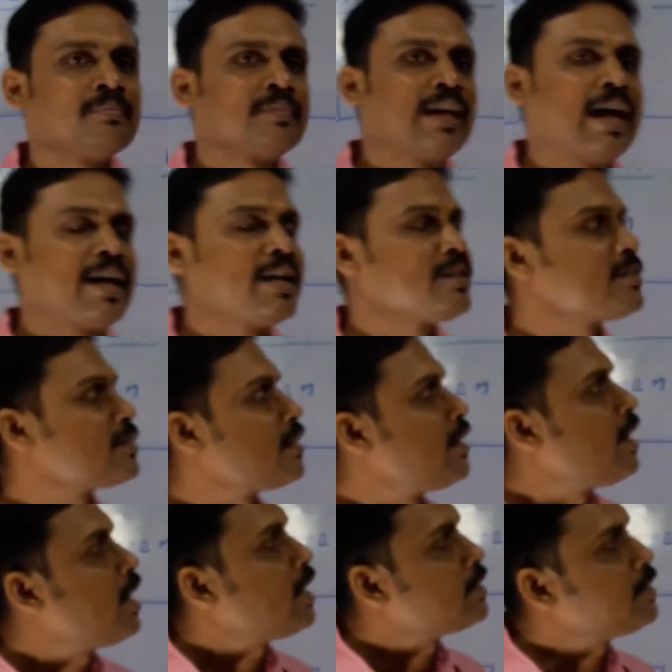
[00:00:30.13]
That is,
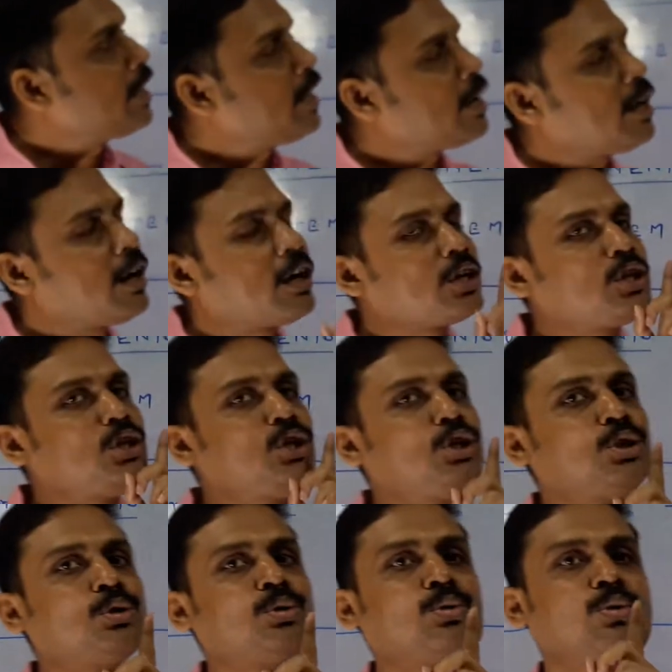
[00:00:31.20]
there are
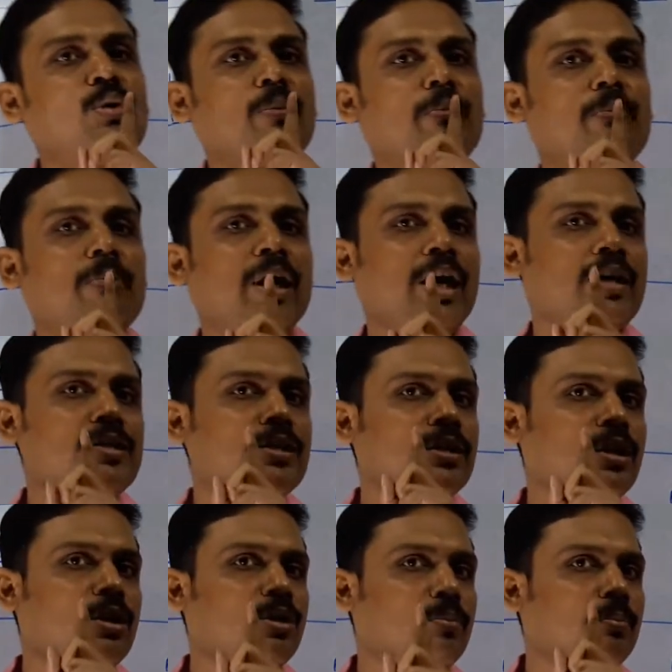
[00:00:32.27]
two major
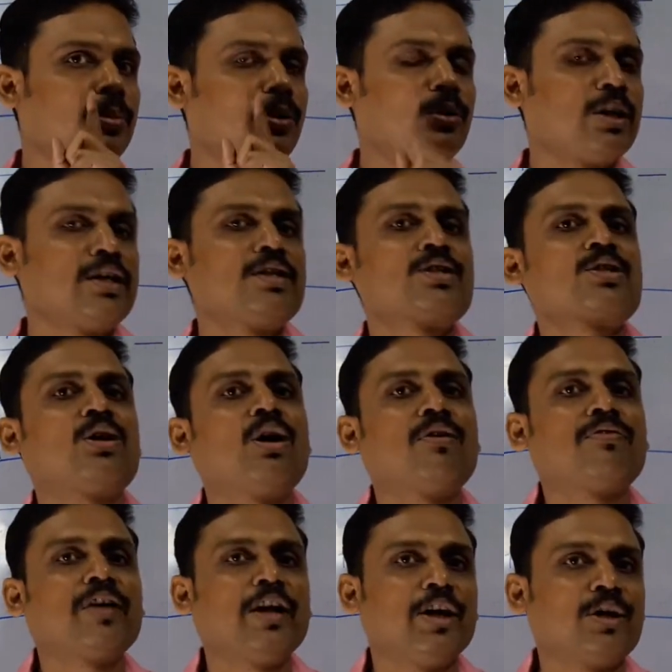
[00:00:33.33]
components
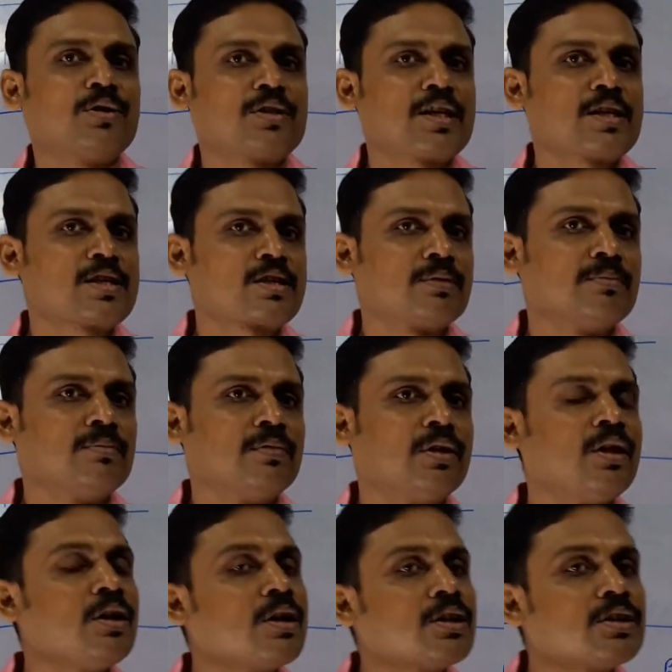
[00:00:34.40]
of an ecosystem.
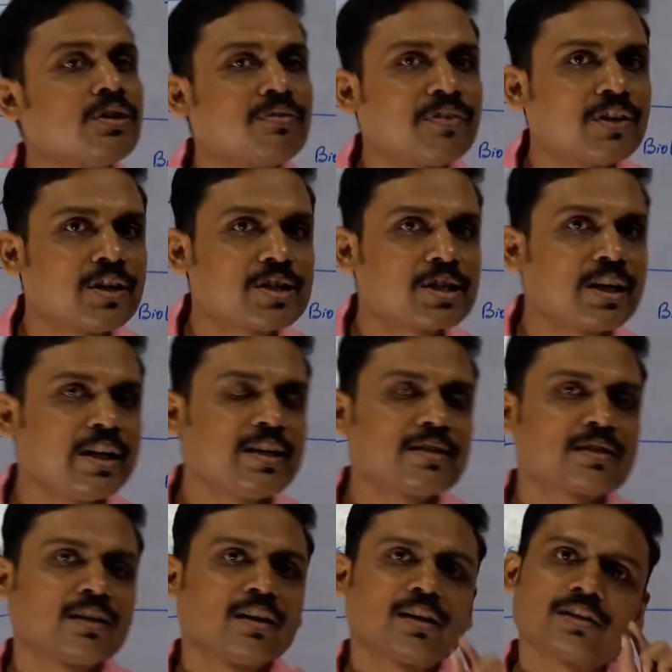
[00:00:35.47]
The first
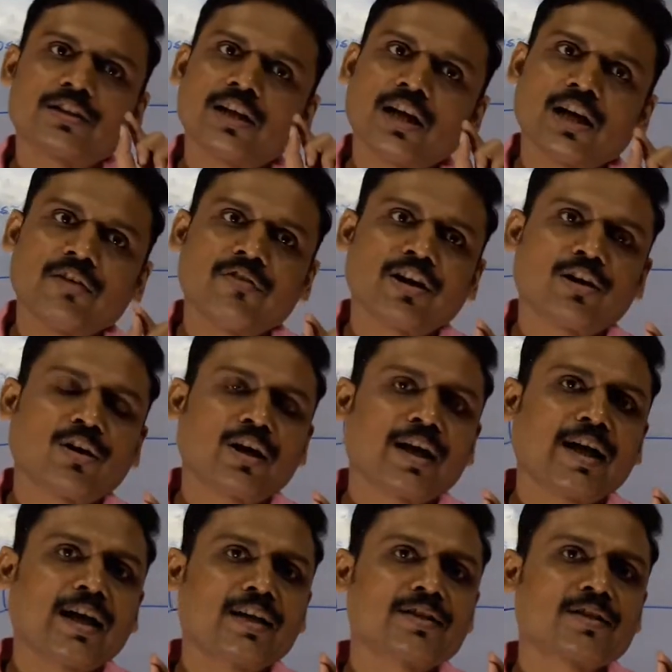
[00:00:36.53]
is the living
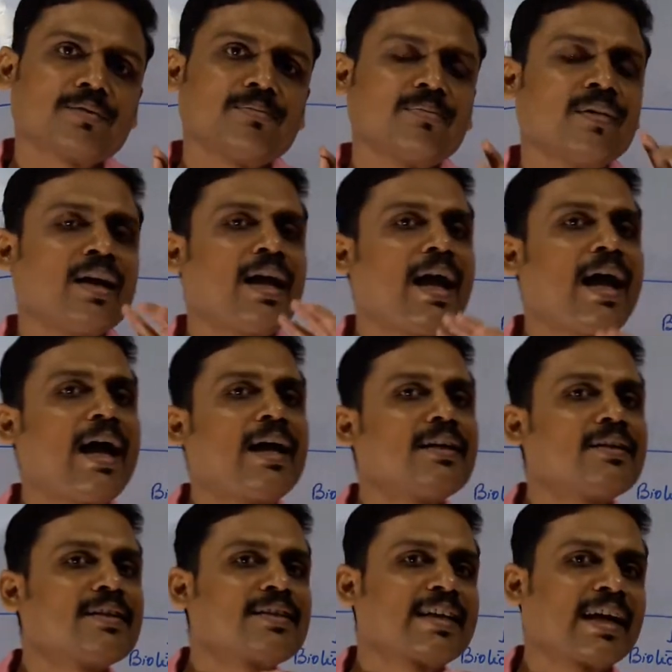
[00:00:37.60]
organism,
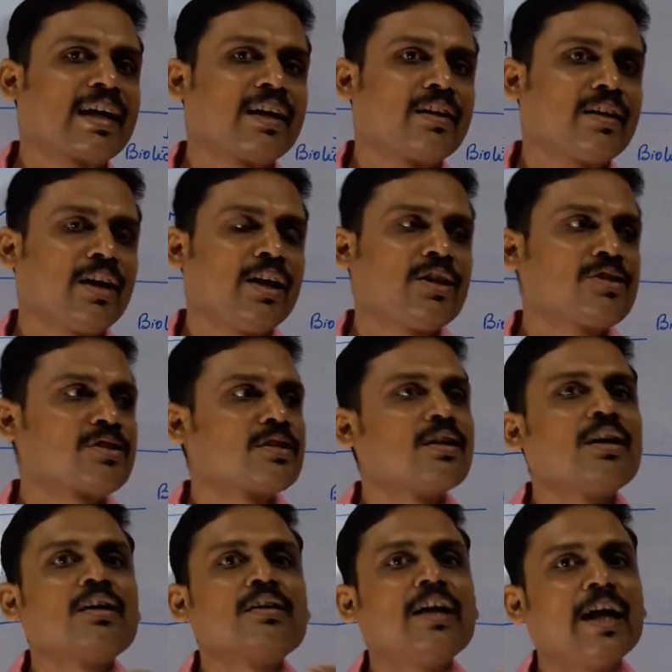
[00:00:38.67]
and the second is
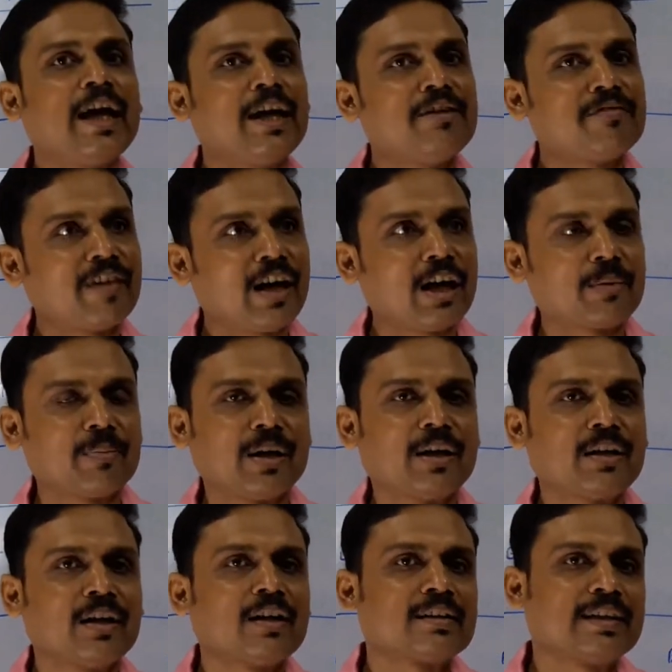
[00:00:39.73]
the
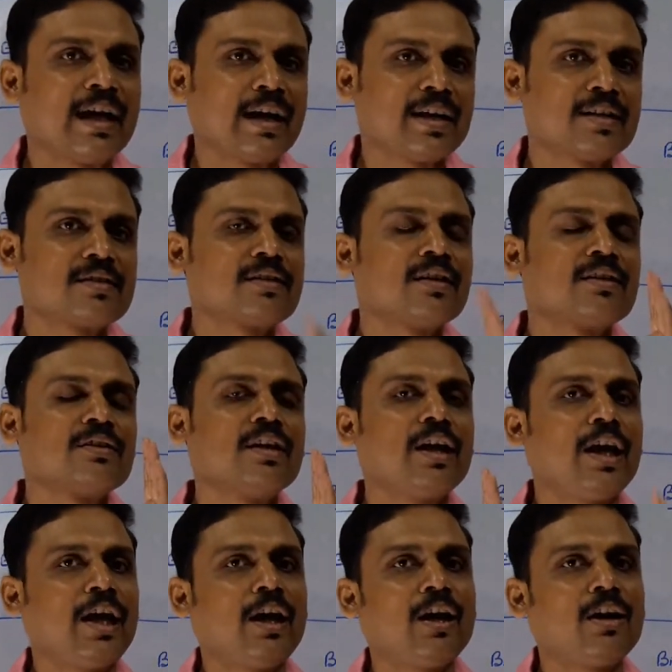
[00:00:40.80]
environment, that is
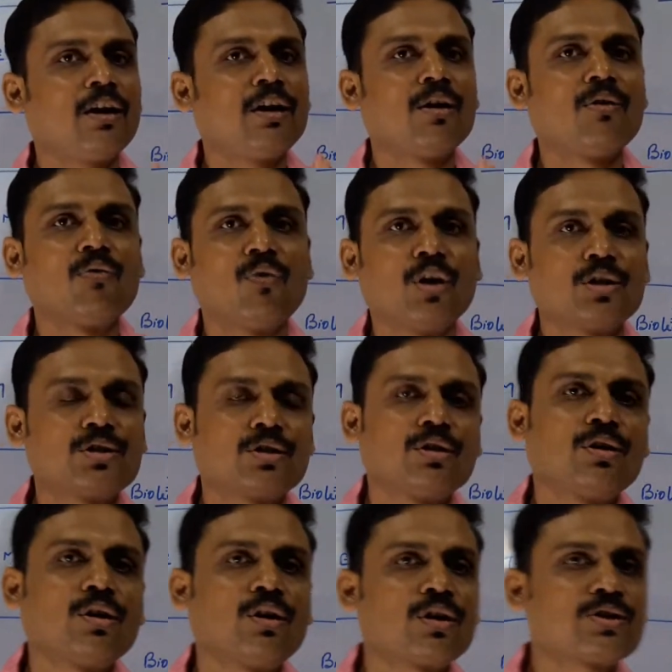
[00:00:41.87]
the air, water
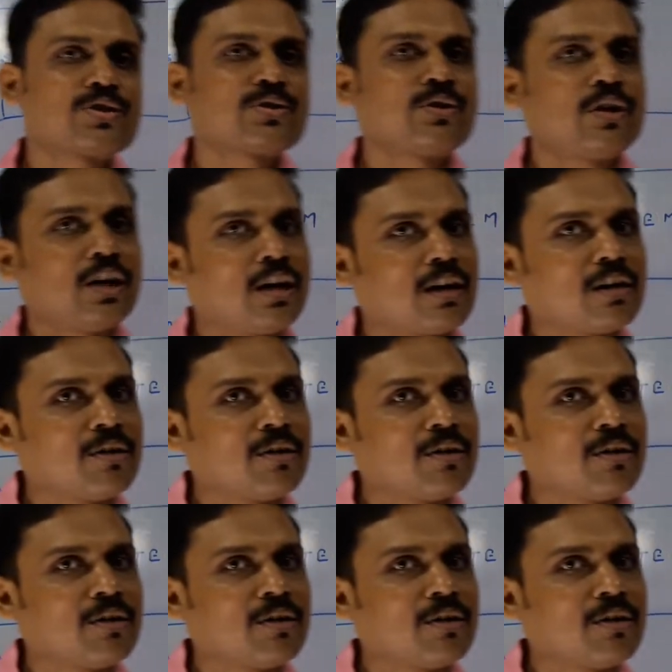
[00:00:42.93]
or soil.